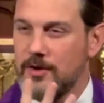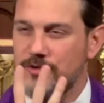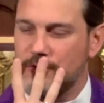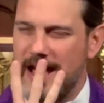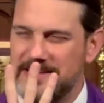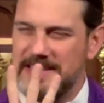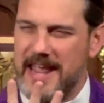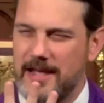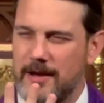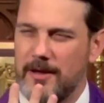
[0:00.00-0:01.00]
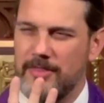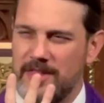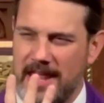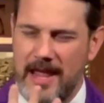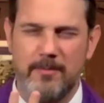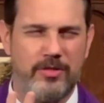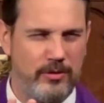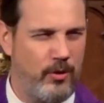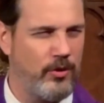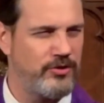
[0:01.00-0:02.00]
Do not take the name of the
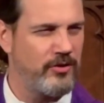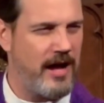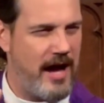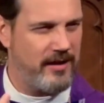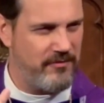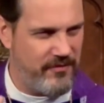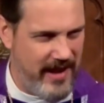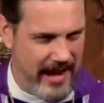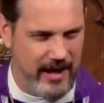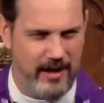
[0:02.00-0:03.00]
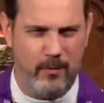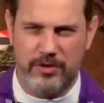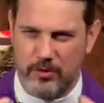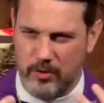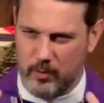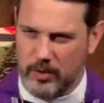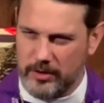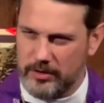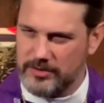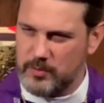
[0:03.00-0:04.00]
Lord your God in vain with your
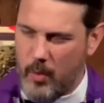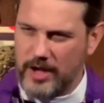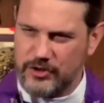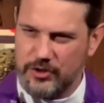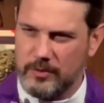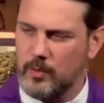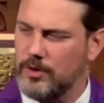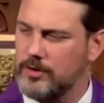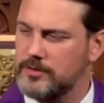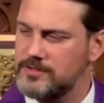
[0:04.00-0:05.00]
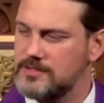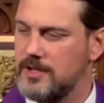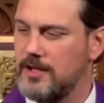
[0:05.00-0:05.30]
words. Watch your words.